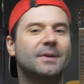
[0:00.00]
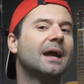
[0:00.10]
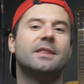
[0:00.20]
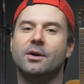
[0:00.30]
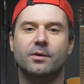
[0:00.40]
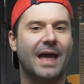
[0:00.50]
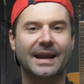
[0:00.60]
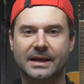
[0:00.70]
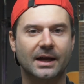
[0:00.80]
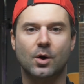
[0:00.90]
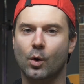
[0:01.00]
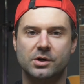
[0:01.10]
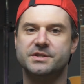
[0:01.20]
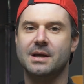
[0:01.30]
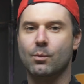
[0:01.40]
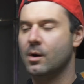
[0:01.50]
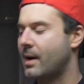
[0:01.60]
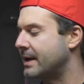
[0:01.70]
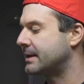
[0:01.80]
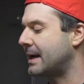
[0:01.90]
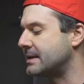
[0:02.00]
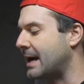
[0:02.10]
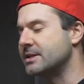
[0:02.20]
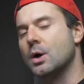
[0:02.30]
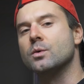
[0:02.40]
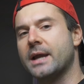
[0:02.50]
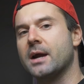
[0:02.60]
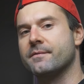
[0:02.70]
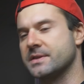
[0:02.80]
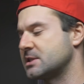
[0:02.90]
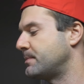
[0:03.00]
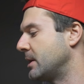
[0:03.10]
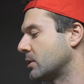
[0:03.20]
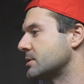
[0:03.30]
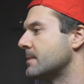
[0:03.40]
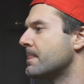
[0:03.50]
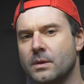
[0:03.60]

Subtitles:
they had to cut corners somewhere, right? And I don't care for the speakers.